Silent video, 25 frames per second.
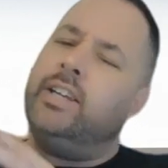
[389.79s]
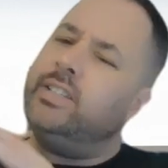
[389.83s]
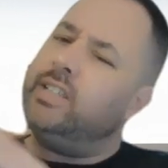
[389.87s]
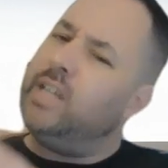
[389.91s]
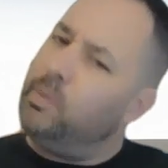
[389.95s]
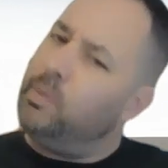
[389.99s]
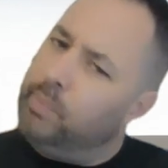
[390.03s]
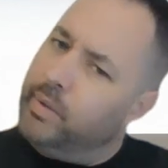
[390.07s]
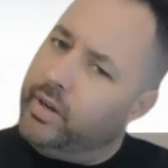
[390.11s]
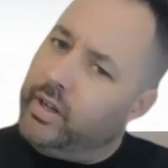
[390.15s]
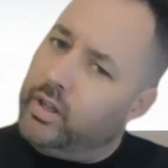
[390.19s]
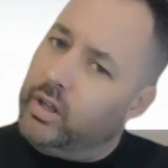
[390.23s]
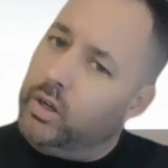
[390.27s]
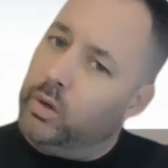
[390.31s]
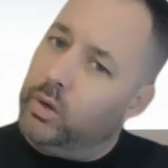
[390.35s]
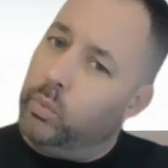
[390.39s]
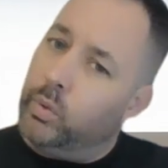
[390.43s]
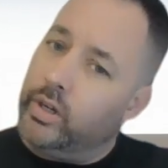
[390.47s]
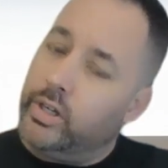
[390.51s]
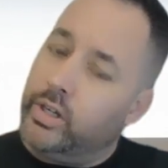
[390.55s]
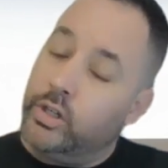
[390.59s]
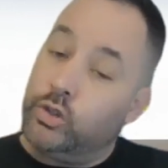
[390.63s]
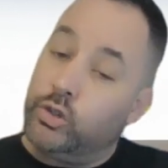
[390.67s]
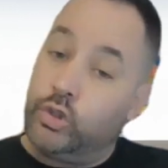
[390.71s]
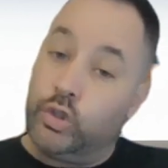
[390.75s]
Typically,
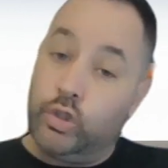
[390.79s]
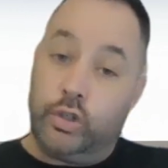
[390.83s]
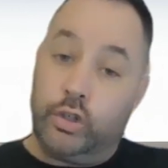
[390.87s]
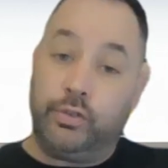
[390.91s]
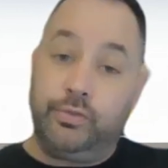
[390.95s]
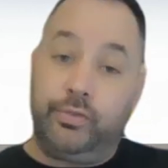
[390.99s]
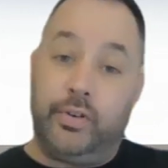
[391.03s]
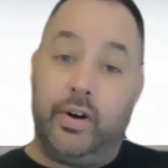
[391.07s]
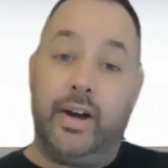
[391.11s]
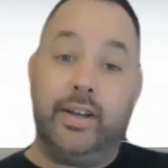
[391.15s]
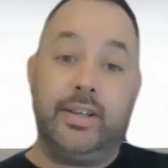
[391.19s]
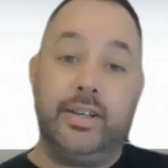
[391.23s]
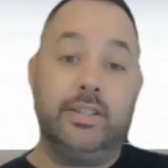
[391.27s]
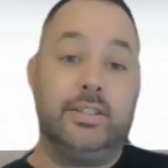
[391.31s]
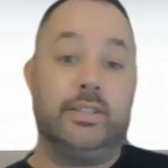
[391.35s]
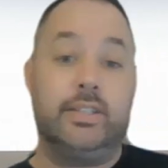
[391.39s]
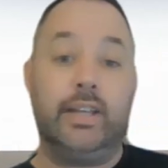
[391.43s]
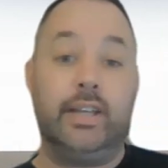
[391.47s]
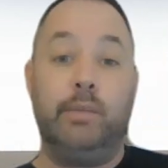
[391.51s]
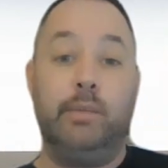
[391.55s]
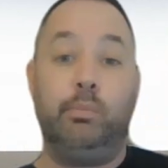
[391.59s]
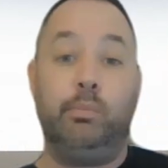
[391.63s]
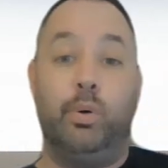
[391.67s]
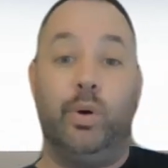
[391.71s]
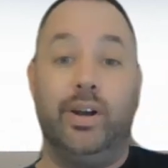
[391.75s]
what you do find is
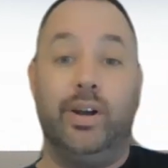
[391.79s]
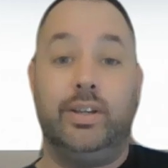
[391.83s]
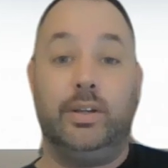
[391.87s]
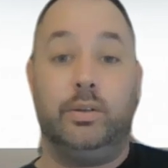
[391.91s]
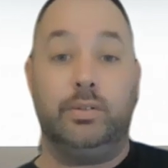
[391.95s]
the same,